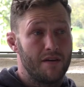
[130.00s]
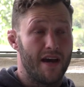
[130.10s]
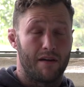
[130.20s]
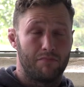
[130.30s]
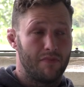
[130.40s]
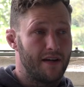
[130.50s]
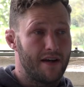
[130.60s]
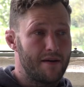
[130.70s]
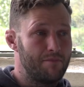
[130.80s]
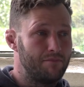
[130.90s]
Yeah,
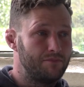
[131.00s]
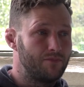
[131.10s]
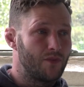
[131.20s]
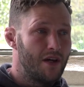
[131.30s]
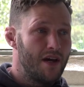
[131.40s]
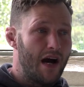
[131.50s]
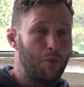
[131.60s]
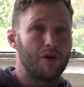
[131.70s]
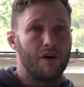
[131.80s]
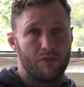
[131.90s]
I'd
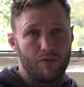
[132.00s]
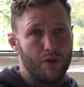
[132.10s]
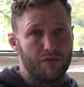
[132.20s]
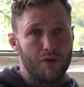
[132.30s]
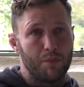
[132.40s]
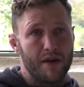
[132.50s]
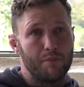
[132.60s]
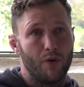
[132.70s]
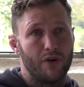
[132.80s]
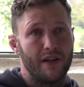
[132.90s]
love to have played
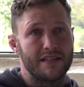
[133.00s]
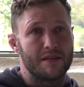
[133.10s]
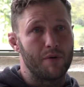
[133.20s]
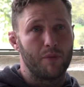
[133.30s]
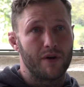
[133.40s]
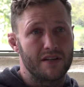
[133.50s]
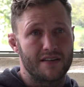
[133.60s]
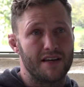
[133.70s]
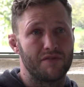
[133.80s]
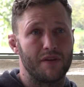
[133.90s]
more at Leicester, but when I
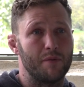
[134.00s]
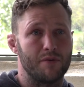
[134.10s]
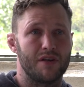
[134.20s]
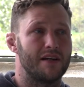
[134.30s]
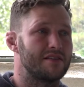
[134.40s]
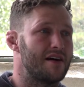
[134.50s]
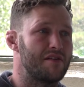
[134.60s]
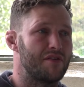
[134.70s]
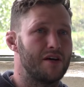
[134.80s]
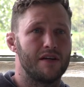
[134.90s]
signed for them, it was like
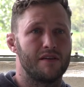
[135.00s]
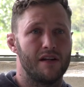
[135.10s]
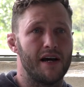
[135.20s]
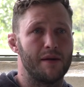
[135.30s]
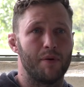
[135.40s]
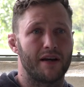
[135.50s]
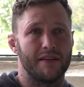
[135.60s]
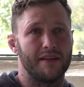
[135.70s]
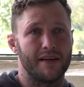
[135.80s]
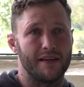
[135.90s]
signing for United back
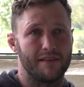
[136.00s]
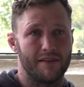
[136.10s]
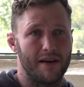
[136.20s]
in the day.